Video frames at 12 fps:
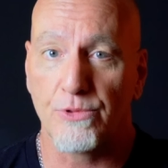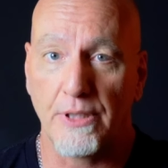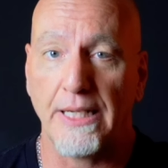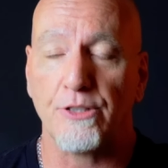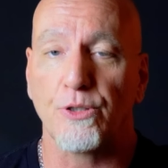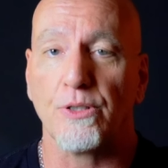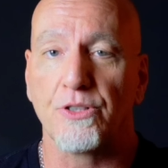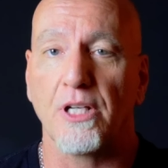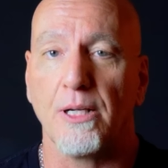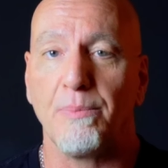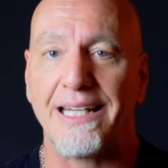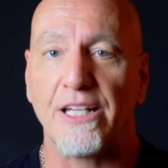teacher is
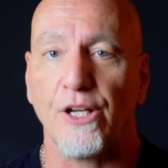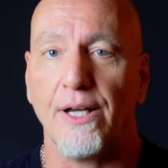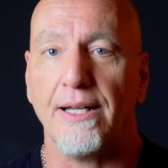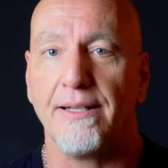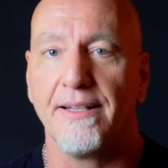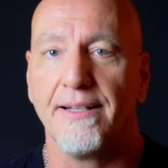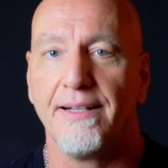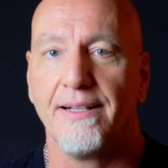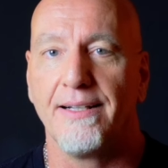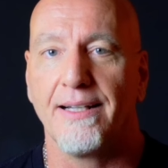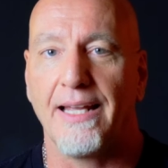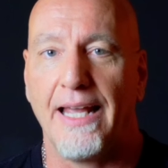going to be good.
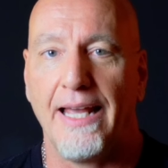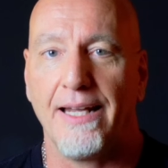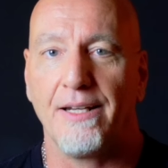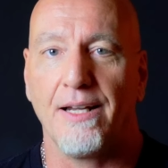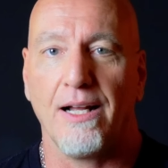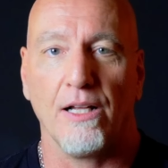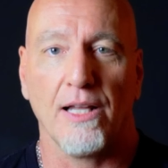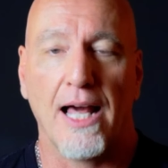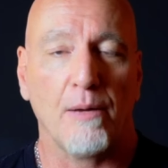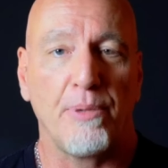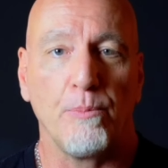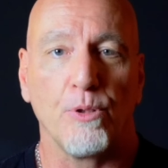And a
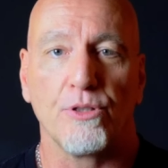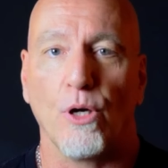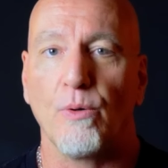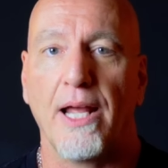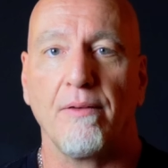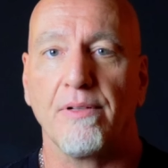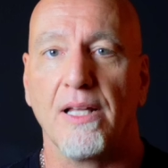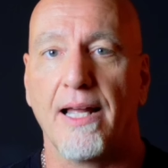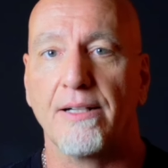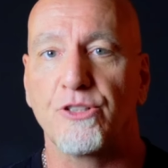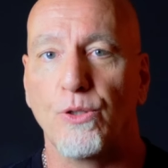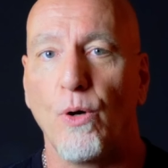lot of people don't have a
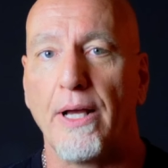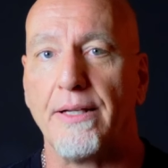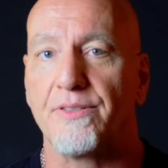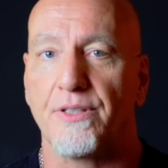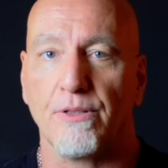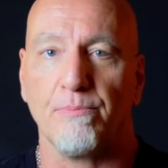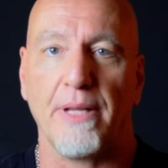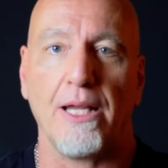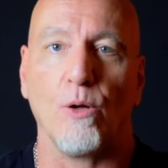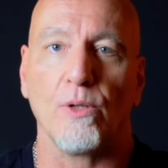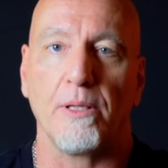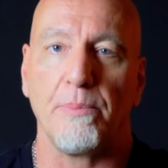lot of choice. There
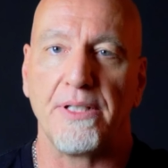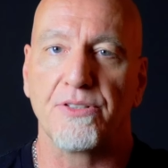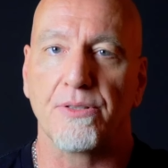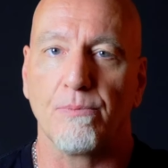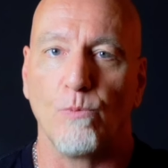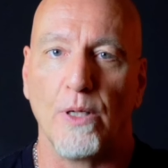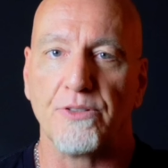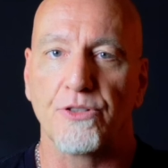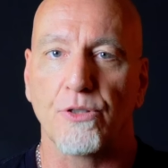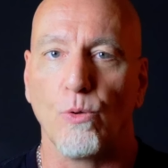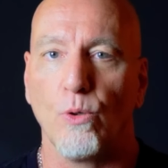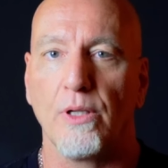may only be one
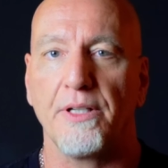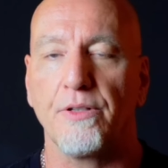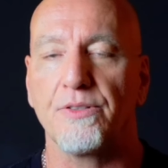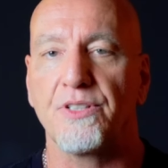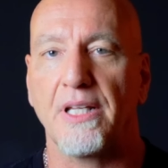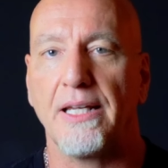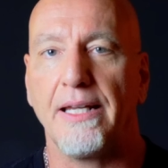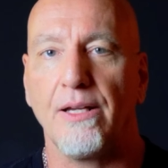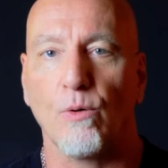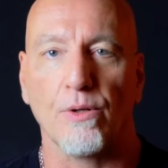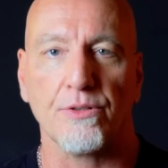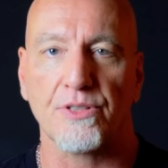school in your
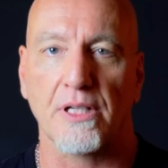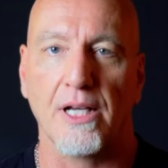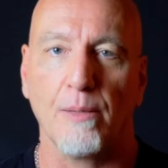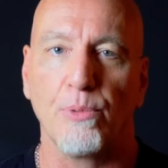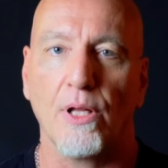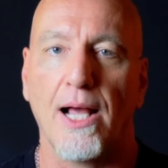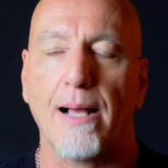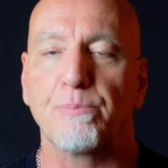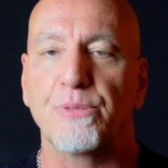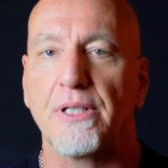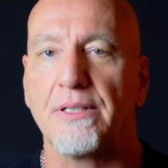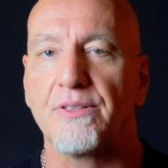city, or there's a couple
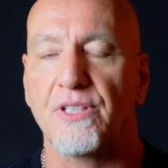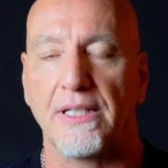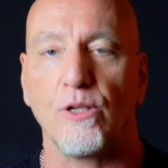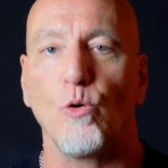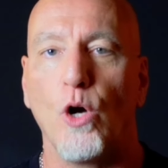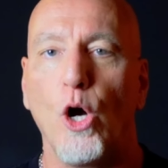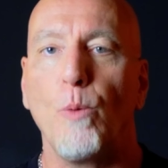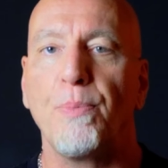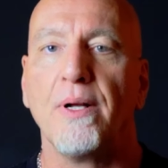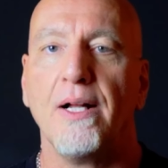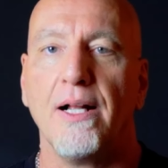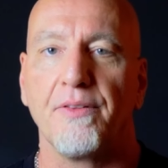options, and you hope
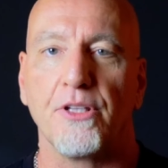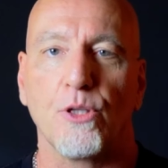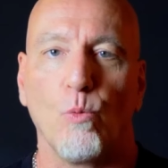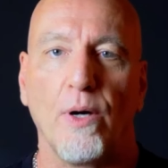that the